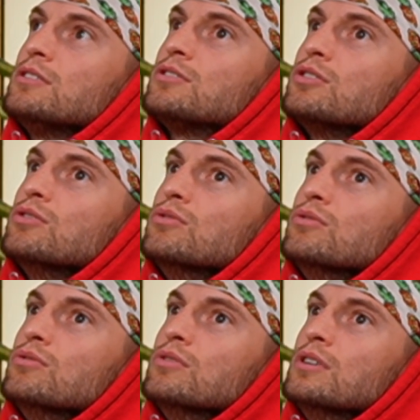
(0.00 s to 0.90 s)

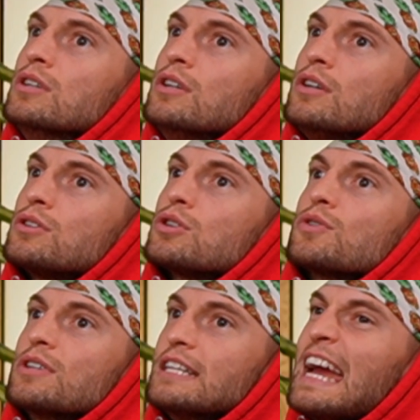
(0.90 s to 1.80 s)
to
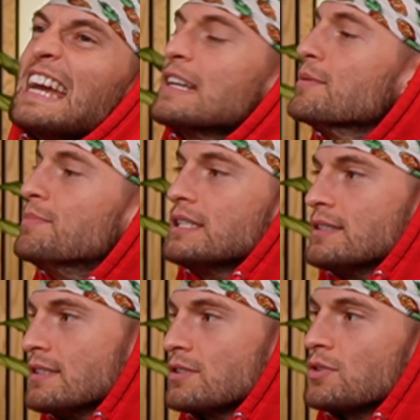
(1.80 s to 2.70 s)
create a
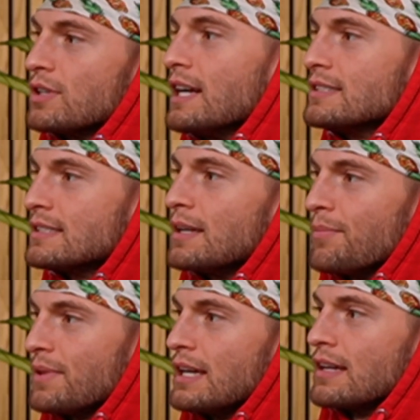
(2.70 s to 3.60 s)
business, create
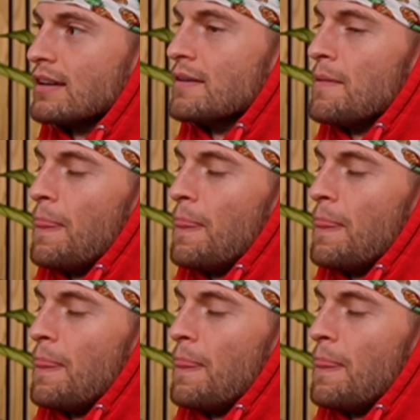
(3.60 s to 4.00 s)
something